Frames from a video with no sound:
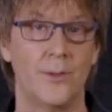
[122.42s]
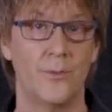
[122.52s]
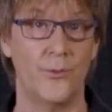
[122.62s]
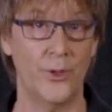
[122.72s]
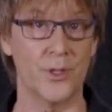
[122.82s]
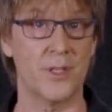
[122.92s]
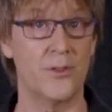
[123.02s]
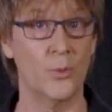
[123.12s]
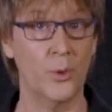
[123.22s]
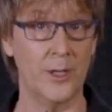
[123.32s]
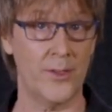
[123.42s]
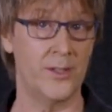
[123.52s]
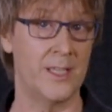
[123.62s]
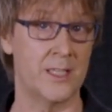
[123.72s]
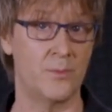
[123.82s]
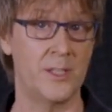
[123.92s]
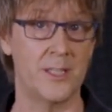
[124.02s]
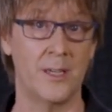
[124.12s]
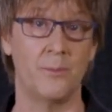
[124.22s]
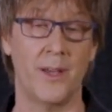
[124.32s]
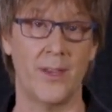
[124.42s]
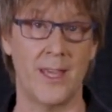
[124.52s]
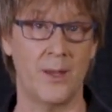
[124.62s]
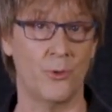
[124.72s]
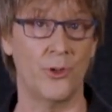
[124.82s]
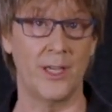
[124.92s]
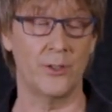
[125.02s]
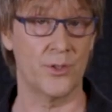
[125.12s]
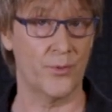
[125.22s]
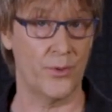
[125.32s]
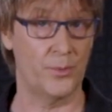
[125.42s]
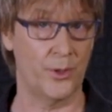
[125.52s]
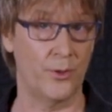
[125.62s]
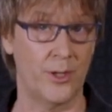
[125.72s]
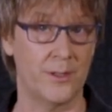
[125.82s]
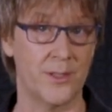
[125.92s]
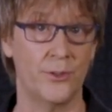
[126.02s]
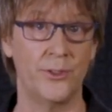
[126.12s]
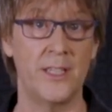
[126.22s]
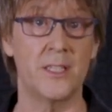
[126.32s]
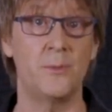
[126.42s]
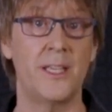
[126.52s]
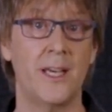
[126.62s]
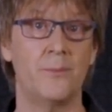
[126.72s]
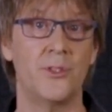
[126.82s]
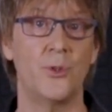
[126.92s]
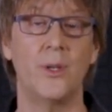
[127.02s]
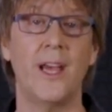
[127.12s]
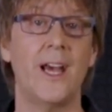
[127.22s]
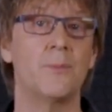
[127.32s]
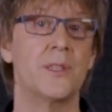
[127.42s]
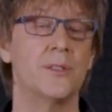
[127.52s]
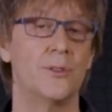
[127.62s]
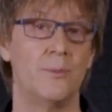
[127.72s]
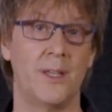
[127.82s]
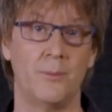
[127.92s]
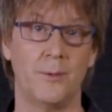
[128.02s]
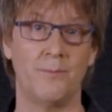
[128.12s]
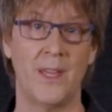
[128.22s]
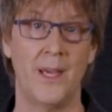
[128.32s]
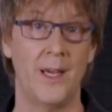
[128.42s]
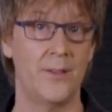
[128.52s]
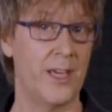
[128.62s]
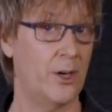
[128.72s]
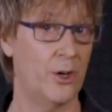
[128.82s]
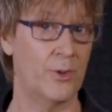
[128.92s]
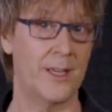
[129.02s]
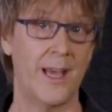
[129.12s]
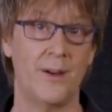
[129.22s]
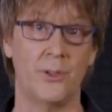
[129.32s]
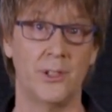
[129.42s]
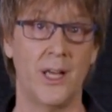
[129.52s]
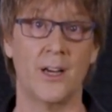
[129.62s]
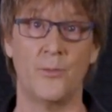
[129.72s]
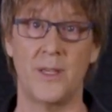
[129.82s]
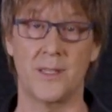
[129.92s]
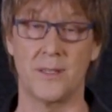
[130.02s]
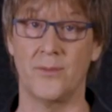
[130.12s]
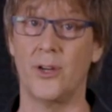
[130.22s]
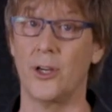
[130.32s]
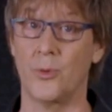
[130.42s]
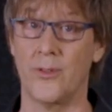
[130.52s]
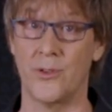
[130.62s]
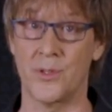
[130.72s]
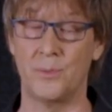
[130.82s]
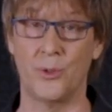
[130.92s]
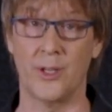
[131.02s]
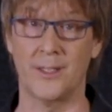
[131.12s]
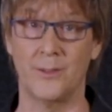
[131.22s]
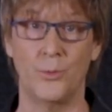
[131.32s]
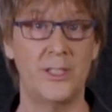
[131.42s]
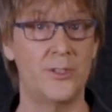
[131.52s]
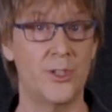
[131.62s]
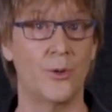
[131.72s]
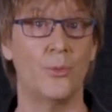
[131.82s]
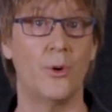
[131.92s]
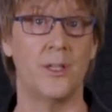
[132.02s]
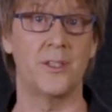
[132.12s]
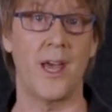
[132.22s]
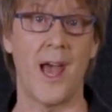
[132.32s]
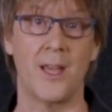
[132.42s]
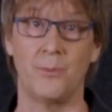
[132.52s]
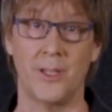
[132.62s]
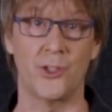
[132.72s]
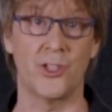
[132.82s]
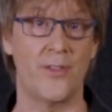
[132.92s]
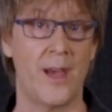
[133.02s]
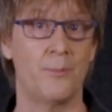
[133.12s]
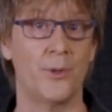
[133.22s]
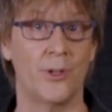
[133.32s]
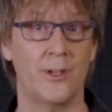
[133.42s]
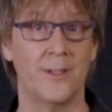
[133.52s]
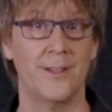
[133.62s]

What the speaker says: First, the work that needs to be done by the game creators for the Pro console needs to be kept to an absolute minimum. They already have a lot of pieces of hardware they're supporting. We don't want to add much to that burden.